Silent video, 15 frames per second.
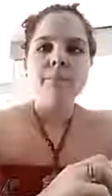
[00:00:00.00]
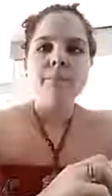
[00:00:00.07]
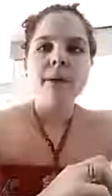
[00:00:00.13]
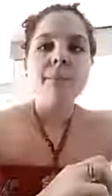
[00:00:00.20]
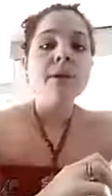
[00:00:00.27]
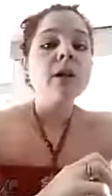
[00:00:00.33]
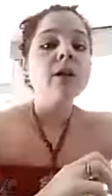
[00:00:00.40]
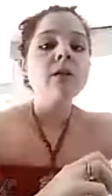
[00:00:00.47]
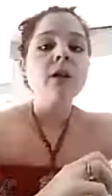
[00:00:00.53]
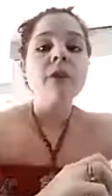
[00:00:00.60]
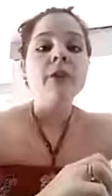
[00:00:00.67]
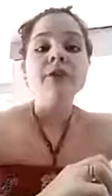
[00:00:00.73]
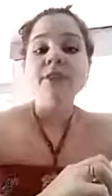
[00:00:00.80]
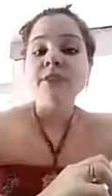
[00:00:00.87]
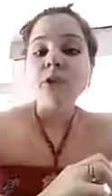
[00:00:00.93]
People
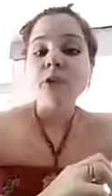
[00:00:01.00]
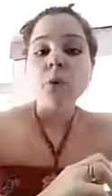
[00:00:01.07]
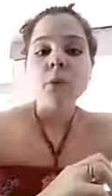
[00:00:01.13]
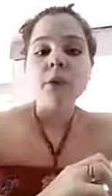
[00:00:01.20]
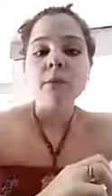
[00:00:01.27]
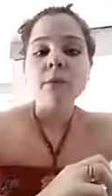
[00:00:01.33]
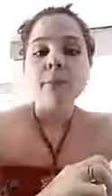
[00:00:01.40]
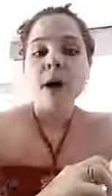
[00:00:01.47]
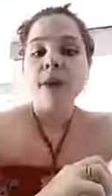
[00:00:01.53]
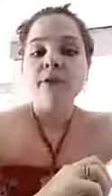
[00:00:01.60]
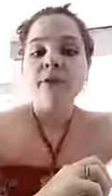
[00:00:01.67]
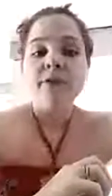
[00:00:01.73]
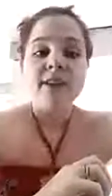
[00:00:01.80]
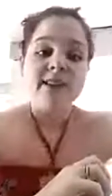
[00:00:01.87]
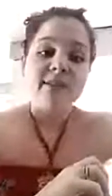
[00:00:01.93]
obviously don't want to
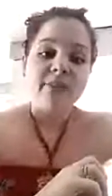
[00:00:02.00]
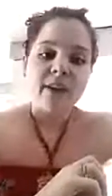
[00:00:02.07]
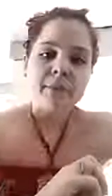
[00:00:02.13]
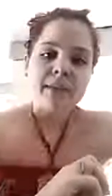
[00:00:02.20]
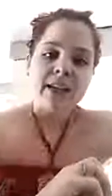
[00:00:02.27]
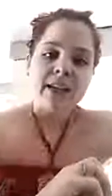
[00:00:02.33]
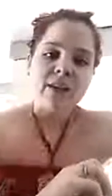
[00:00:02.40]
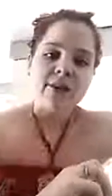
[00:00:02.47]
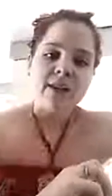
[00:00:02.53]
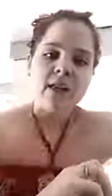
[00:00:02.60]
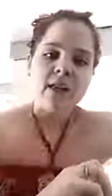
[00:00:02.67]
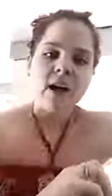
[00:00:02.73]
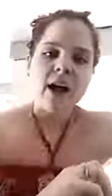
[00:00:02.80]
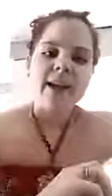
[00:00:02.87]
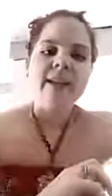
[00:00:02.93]
bother friends and family. I hear that
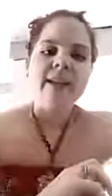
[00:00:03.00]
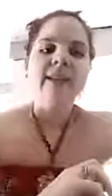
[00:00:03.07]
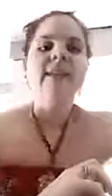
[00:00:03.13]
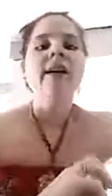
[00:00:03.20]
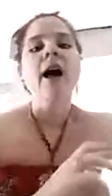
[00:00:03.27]
a lot.